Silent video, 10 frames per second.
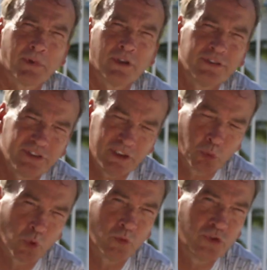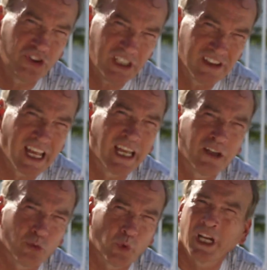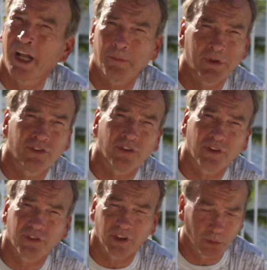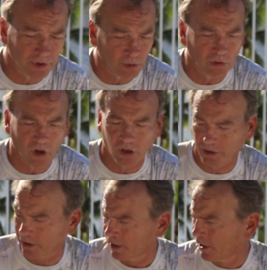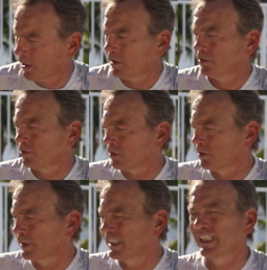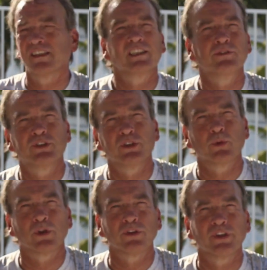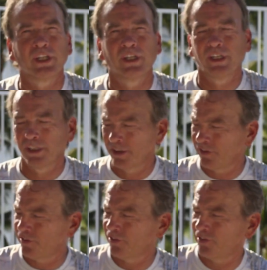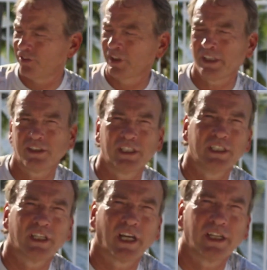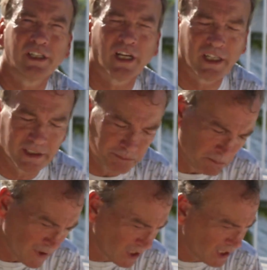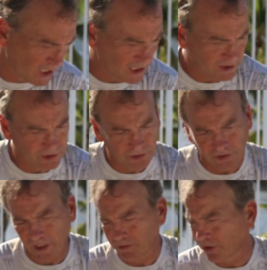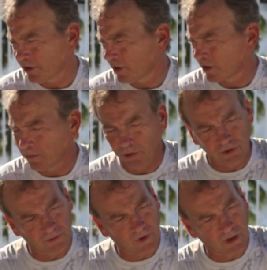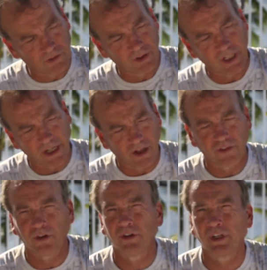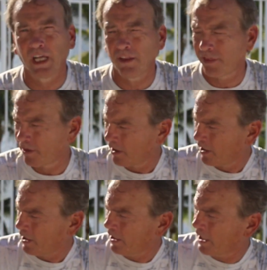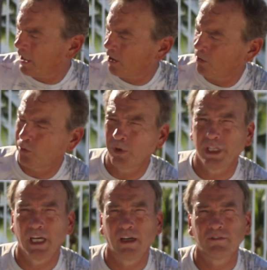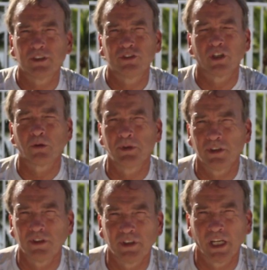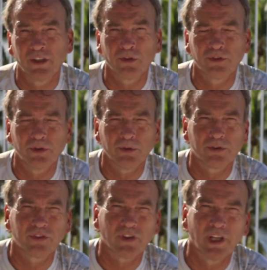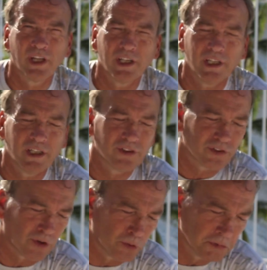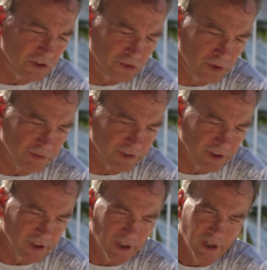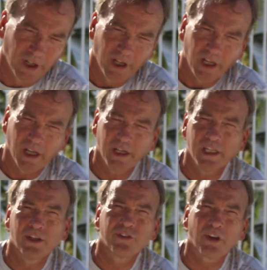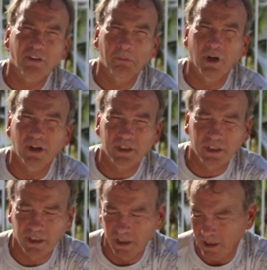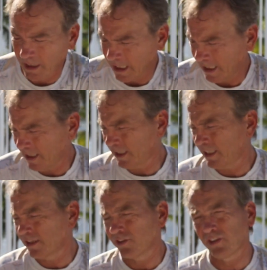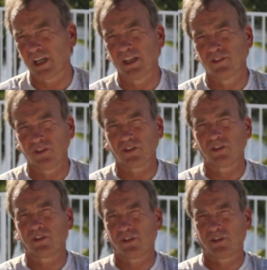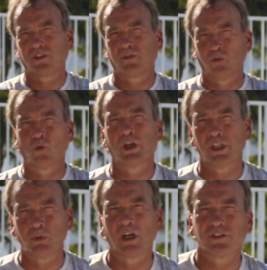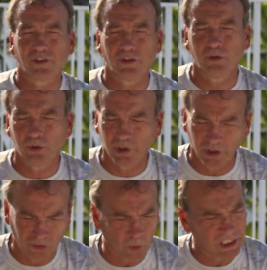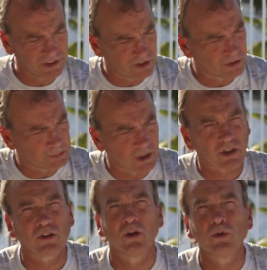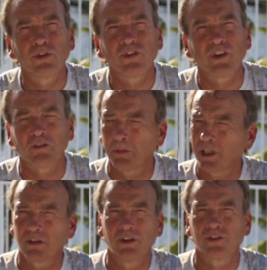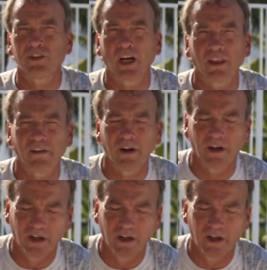Byrne, Sea Land went out of business. They were no longer. So then it leaves SeaWorld, and this is 1999, 8 years after Tilikum was involved in that other death. Now we have a gentleman, Daniel Dukes, and he is a homeless drifter, and he is at the park, and he decides what he wants to do is wait until the park closes. Everybody clears out of there,